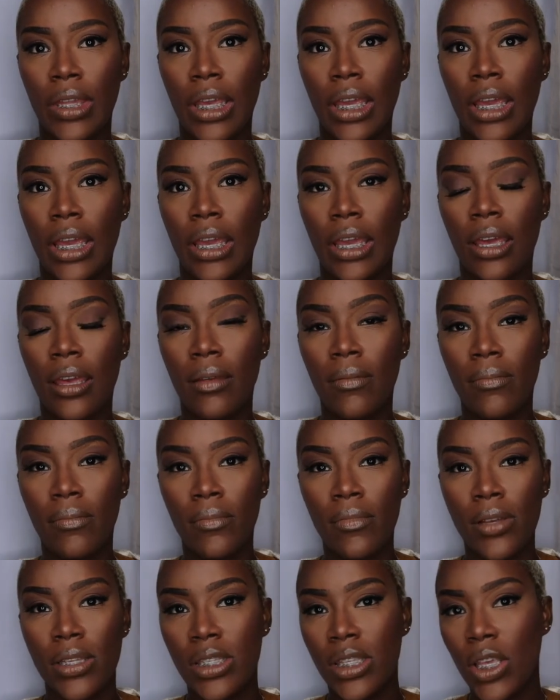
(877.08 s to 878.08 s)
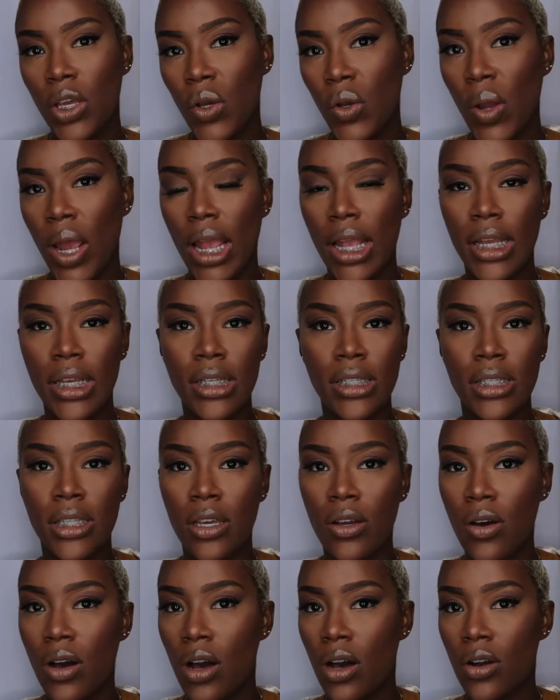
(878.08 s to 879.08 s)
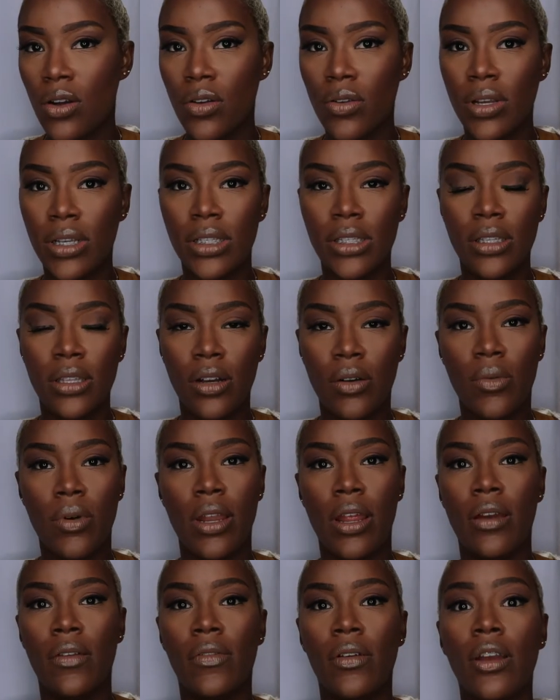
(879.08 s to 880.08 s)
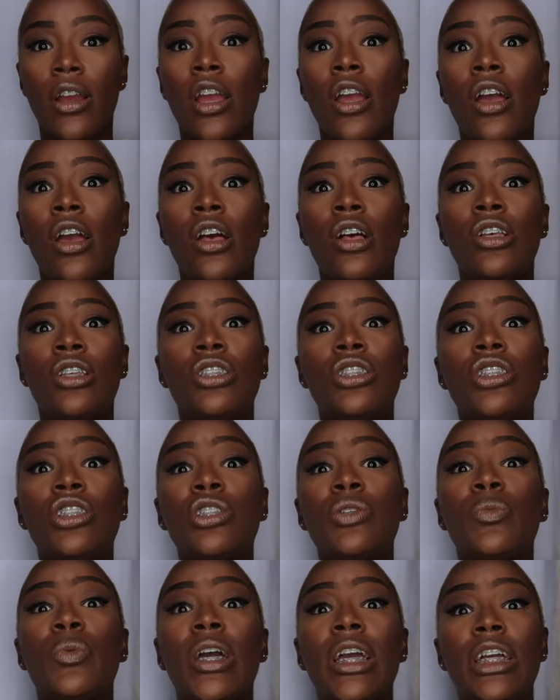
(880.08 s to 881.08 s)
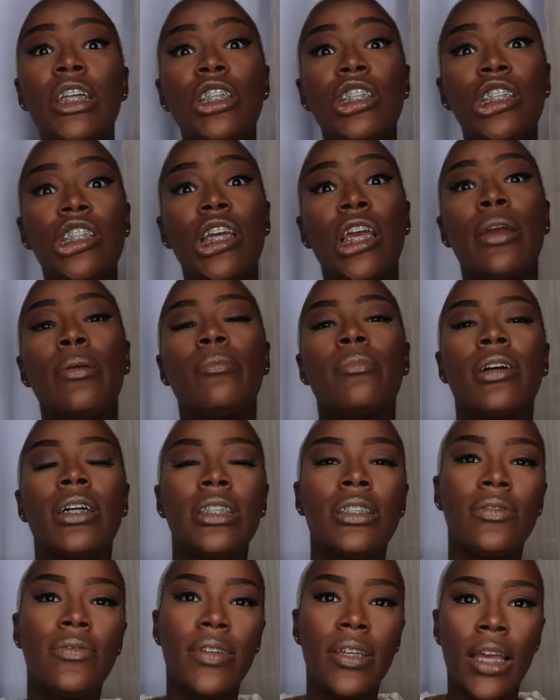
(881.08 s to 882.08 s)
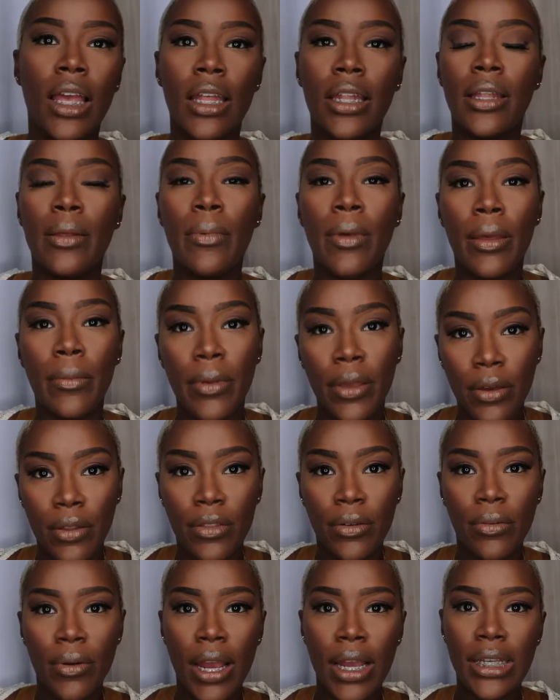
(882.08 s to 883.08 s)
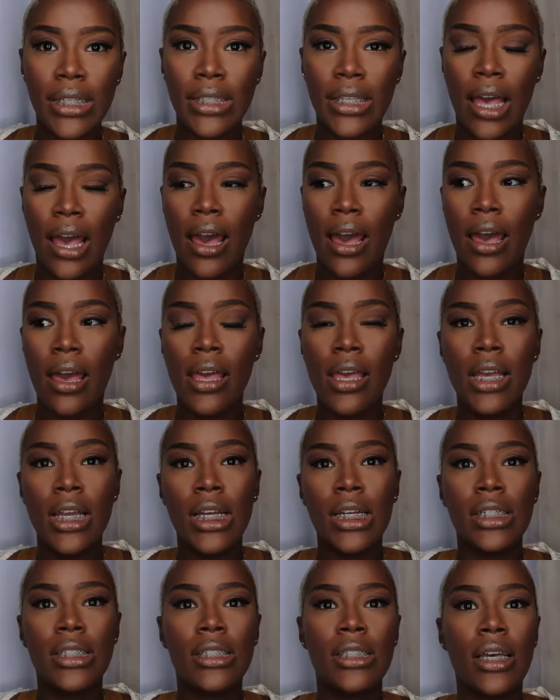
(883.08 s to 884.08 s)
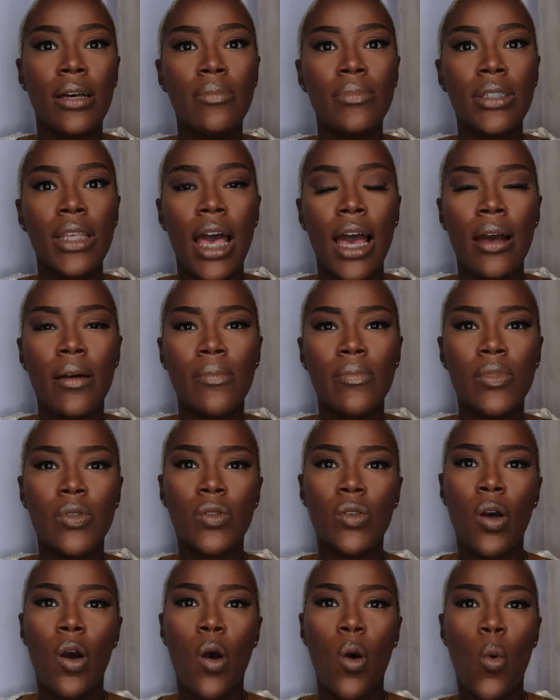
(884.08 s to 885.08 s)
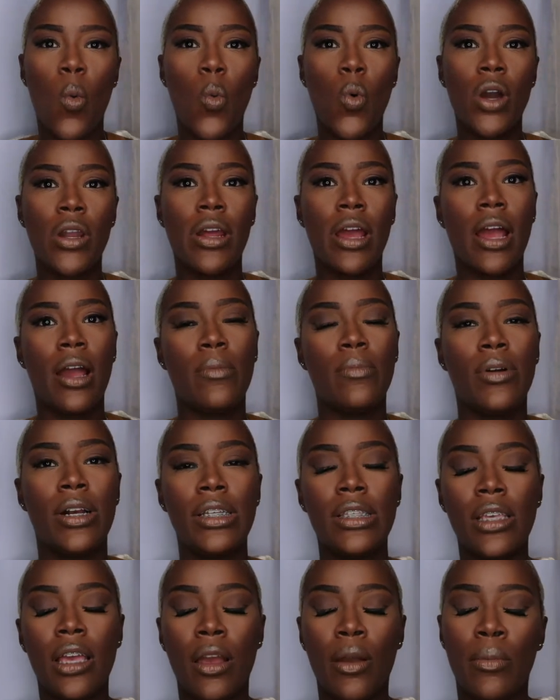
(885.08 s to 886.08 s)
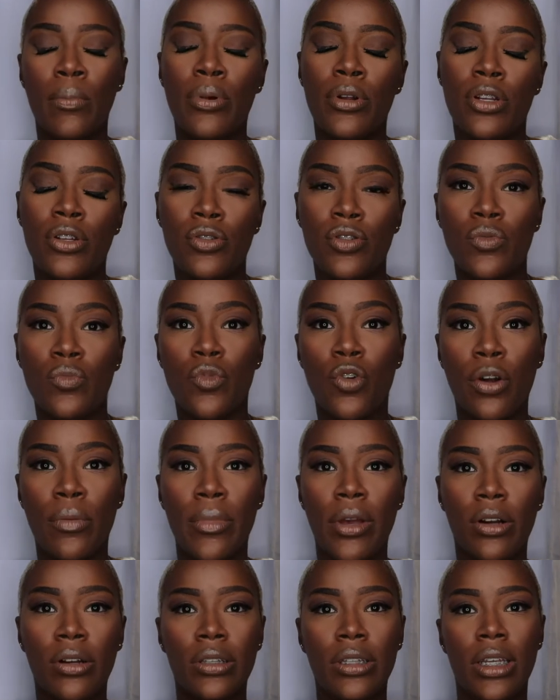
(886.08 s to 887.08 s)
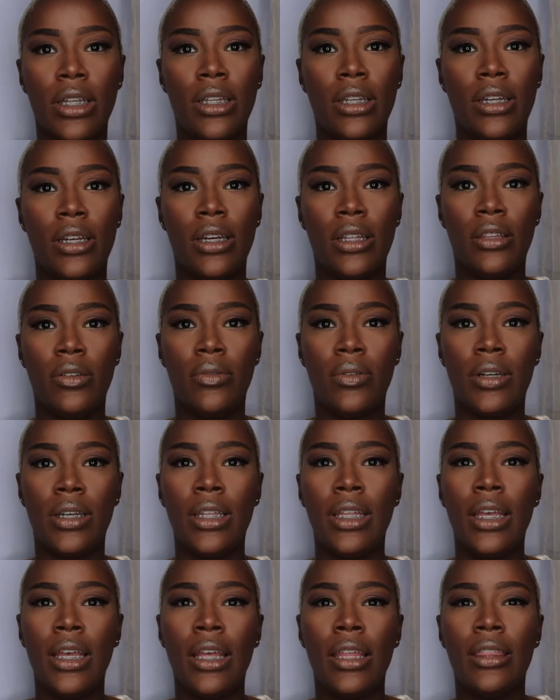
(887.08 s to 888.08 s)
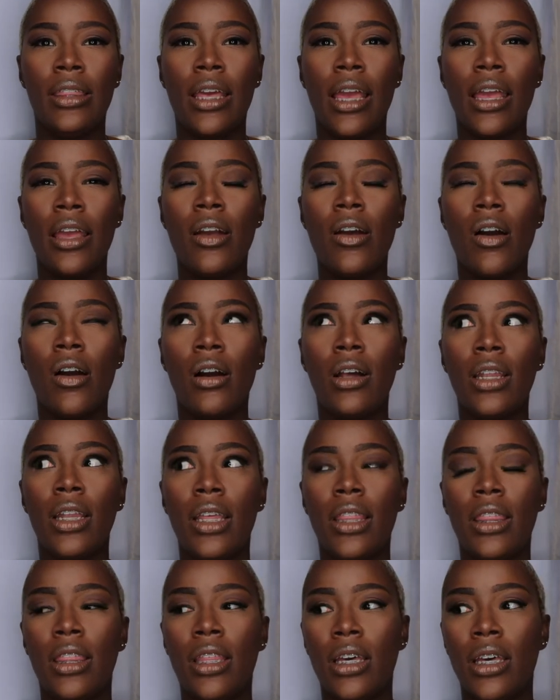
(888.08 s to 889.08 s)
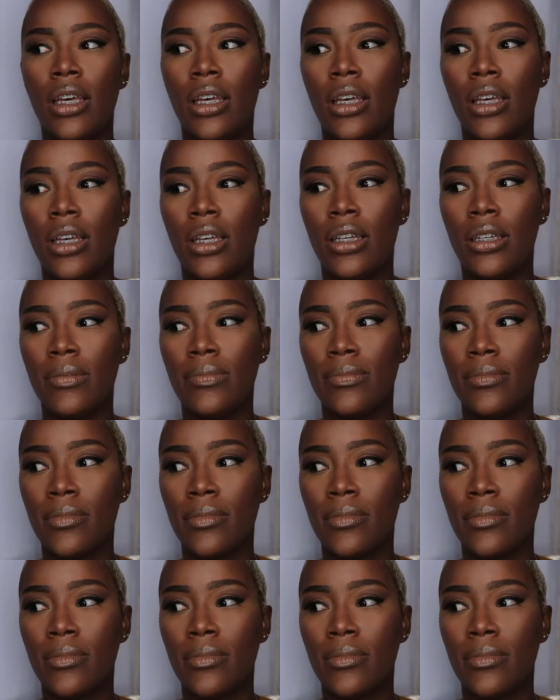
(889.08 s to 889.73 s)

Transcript: and still cranky still hungry still whatever switch and breastfeed the baby on the right side sometimes one of our breasts can produce more milk than another one they call it the